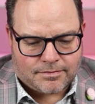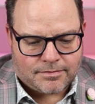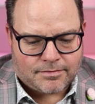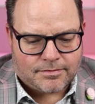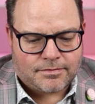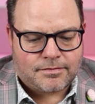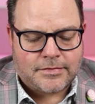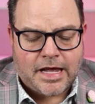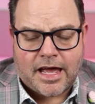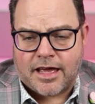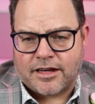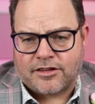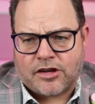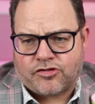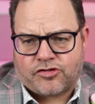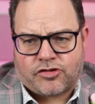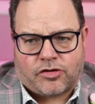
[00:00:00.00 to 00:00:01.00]
Yeah,
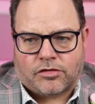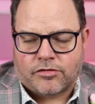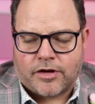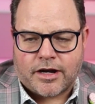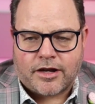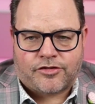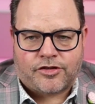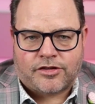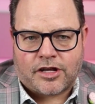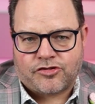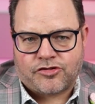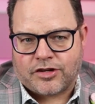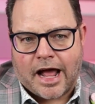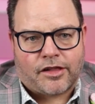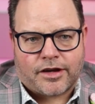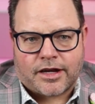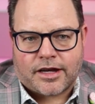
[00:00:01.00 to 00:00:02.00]
intentional, right? It's
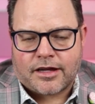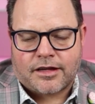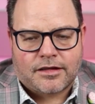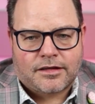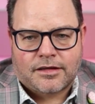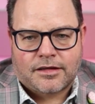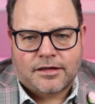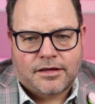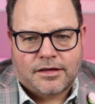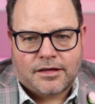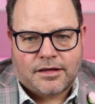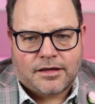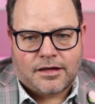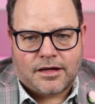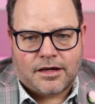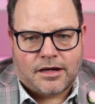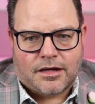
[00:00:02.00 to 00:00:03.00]
intentionality.
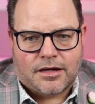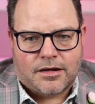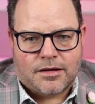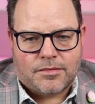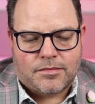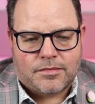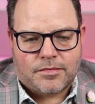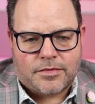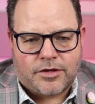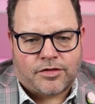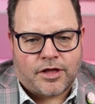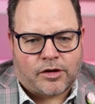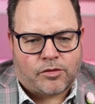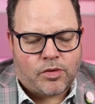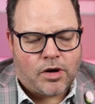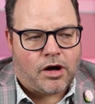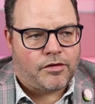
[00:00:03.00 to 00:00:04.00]
You
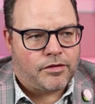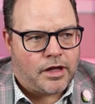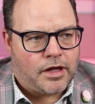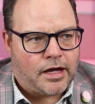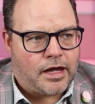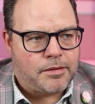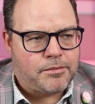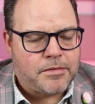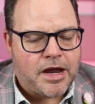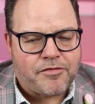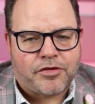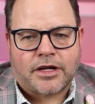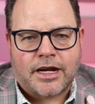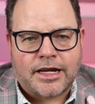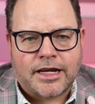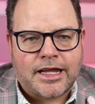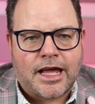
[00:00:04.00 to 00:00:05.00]
think, well, I'm never going
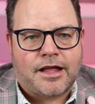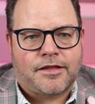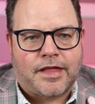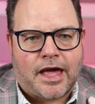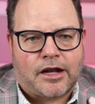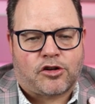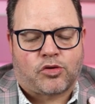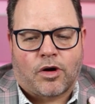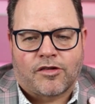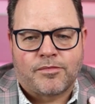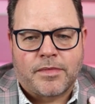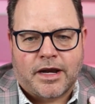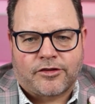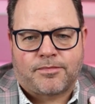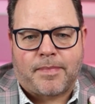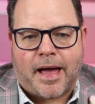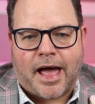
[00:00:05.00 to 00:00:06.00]
to get that 12
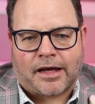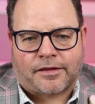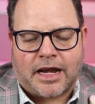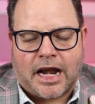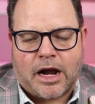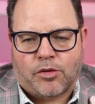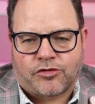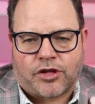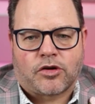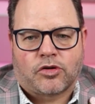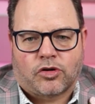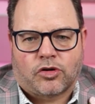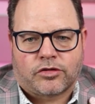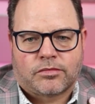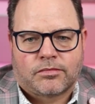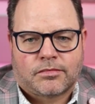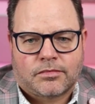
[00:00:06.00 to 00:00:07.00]
minutes back that I was on hold.
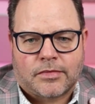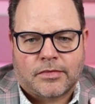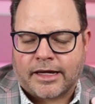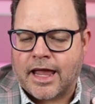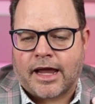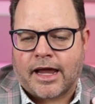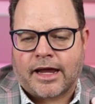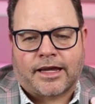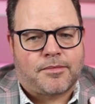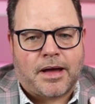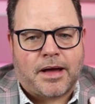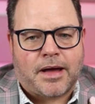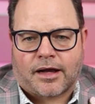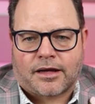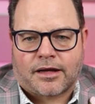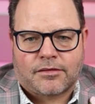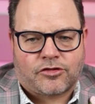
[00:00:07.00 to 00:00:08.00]
I can't get it back.
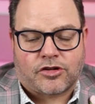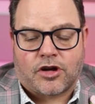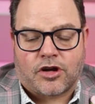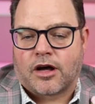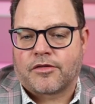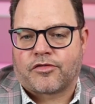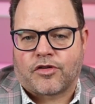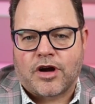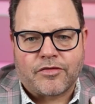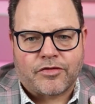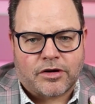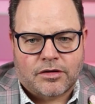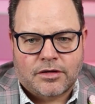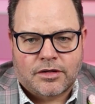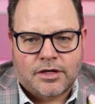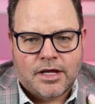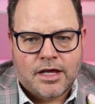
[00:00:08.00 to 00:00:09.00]
It's gone forever.
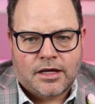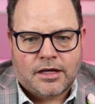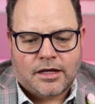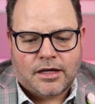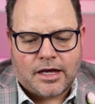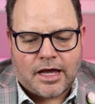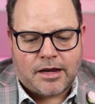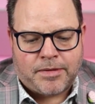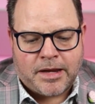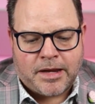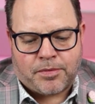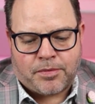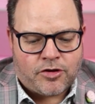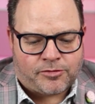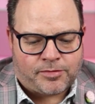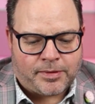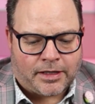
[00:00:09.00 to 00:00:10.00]
And people
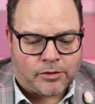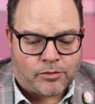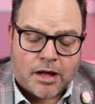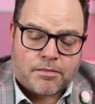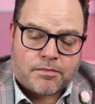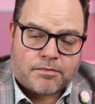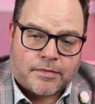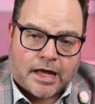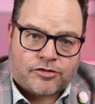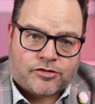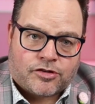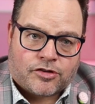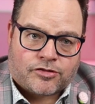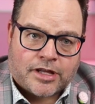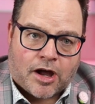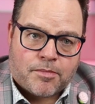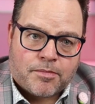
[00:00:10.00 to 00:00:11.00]
used to be like, well, that's just
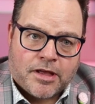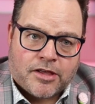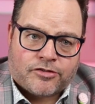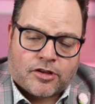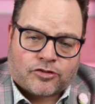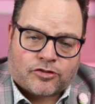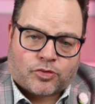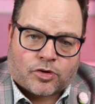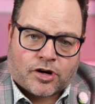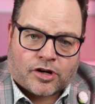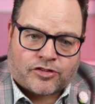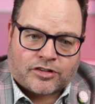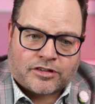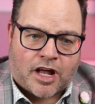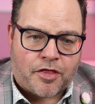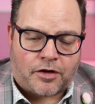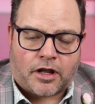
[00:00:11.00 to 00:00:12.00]
how business works. And
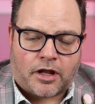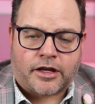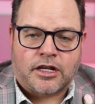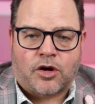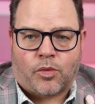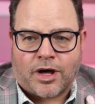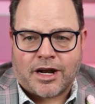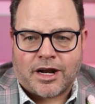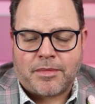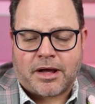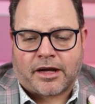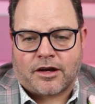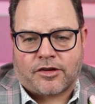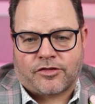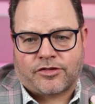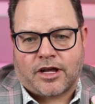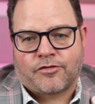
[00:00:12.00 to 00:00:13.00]
now they're like, you know what? I'm not going
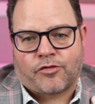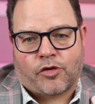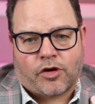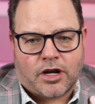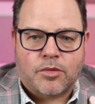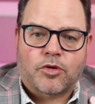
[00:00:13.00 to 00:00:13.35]
to stand for it anymore.